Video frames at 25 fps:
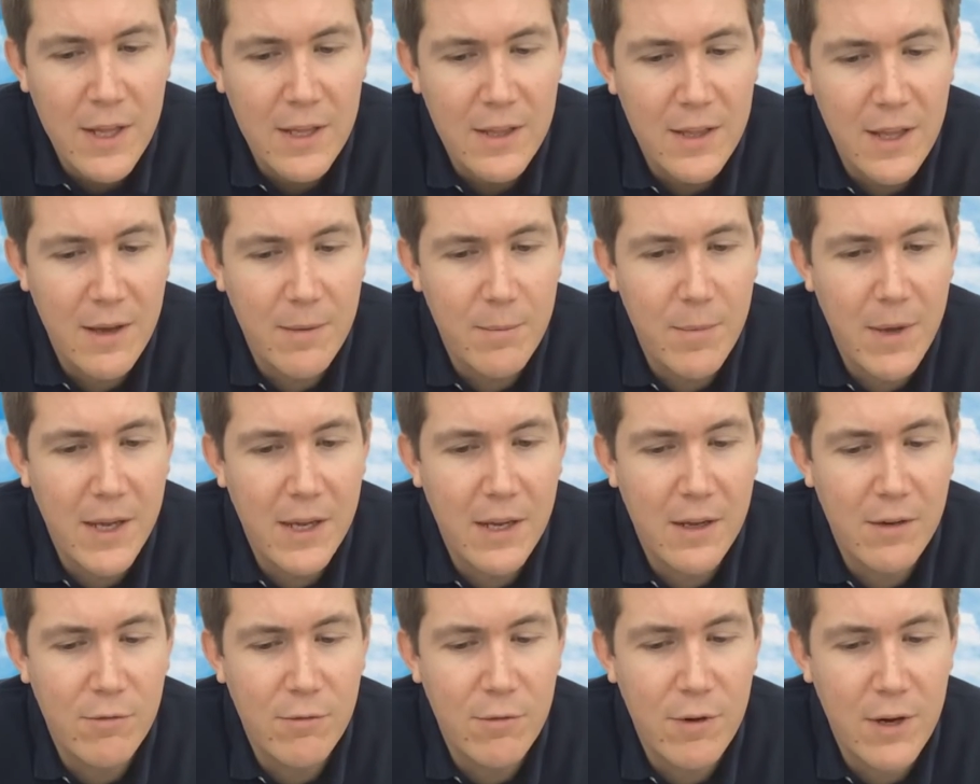they
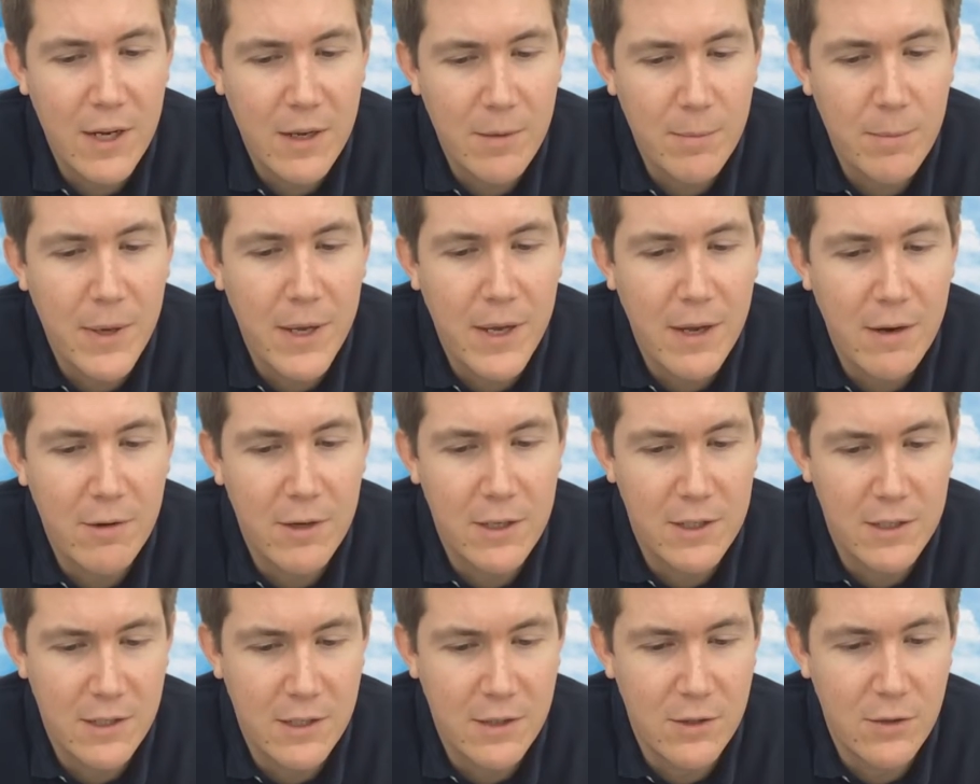make a
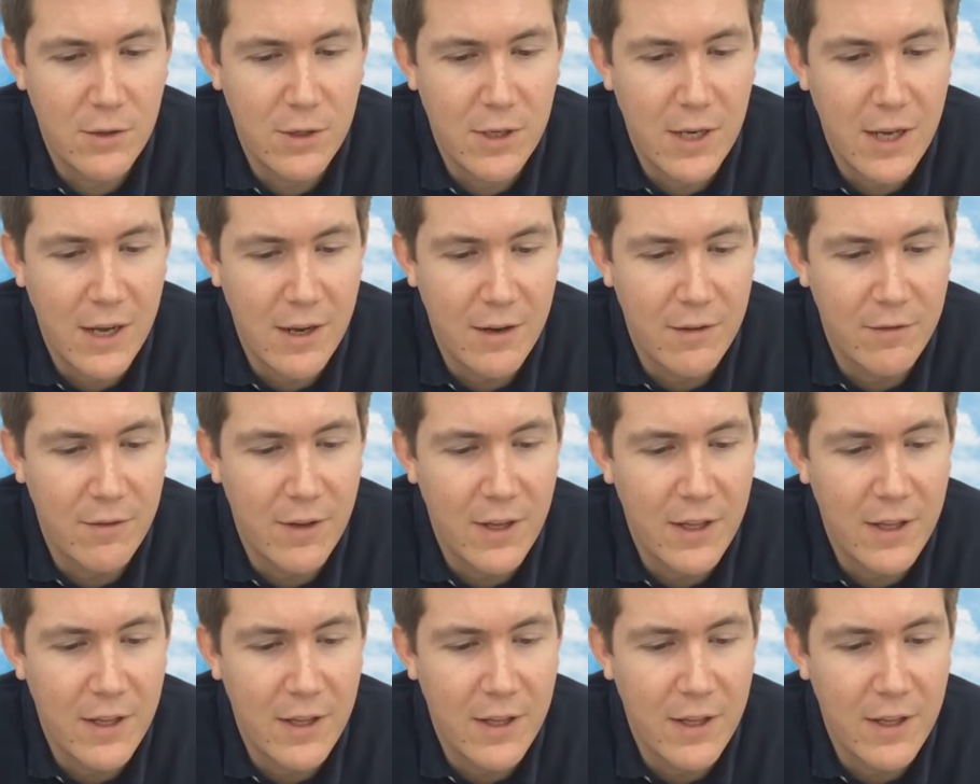reappearance in your life,